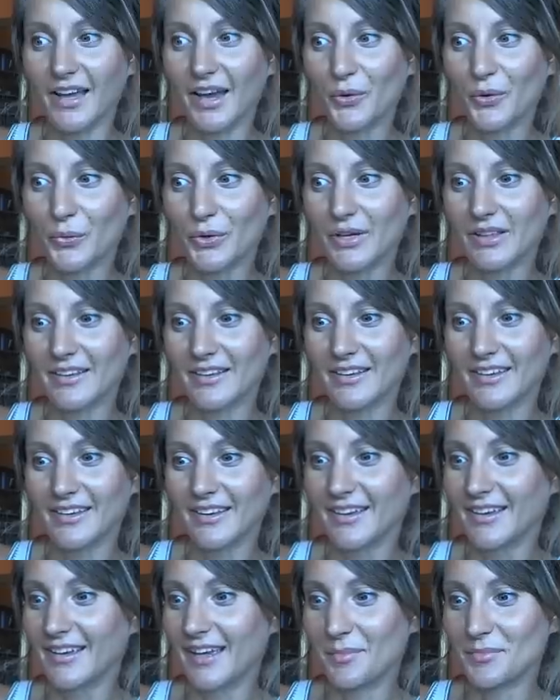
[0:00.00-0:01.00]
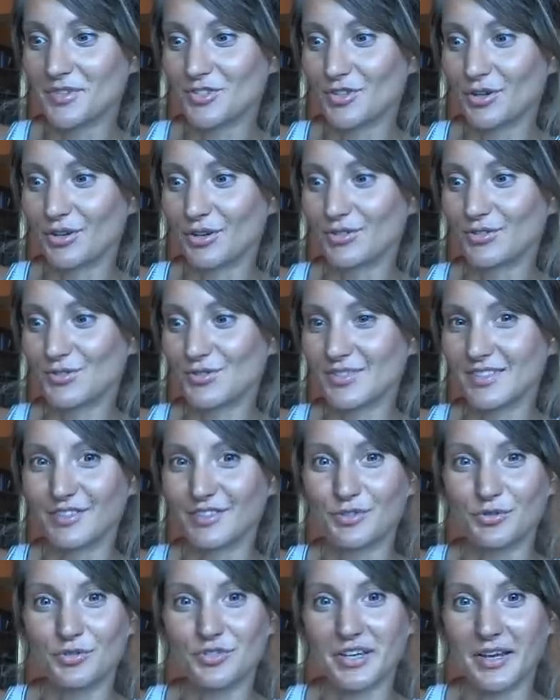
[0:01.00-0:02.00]
I really am starting to see a
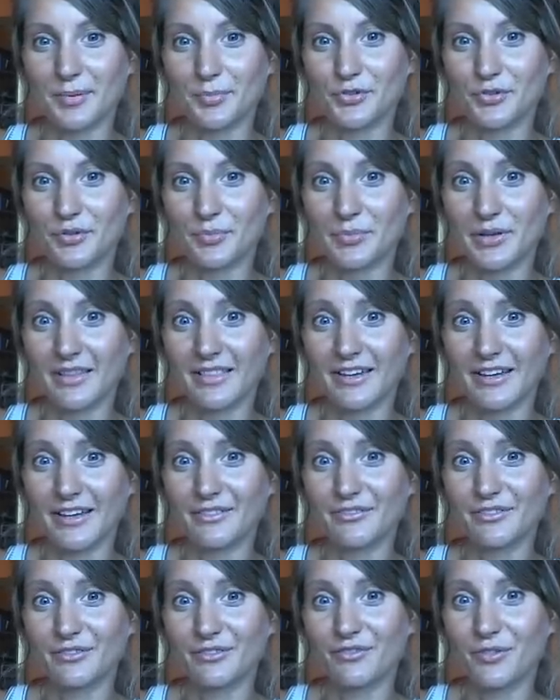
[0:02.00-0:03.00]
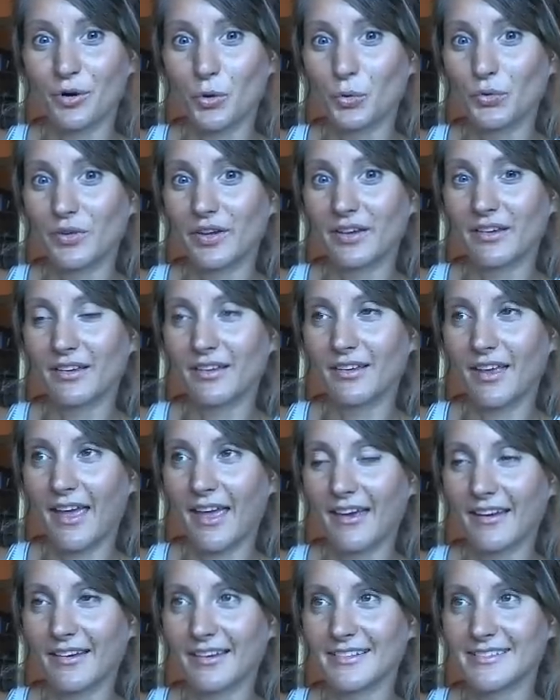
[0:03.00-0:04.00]
new chapter in my life unfolding,
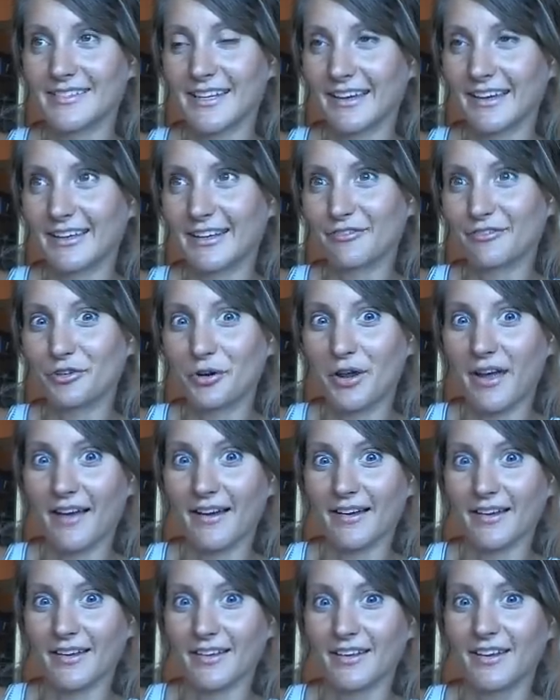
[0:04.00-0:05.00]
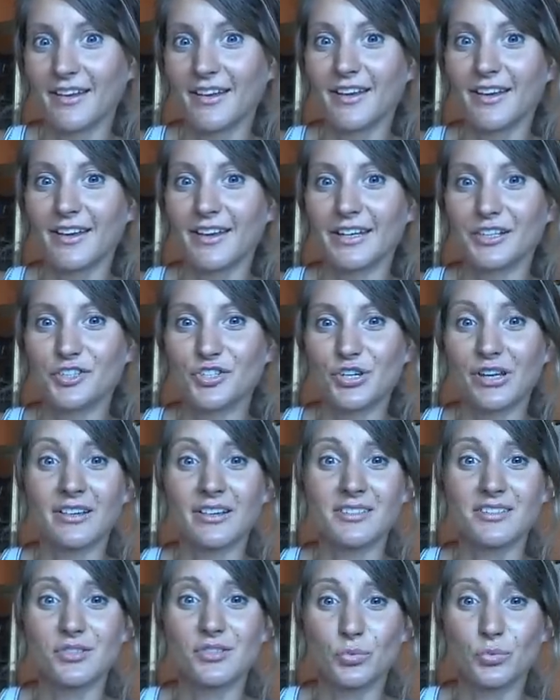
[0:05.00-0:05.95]
and I never had a chance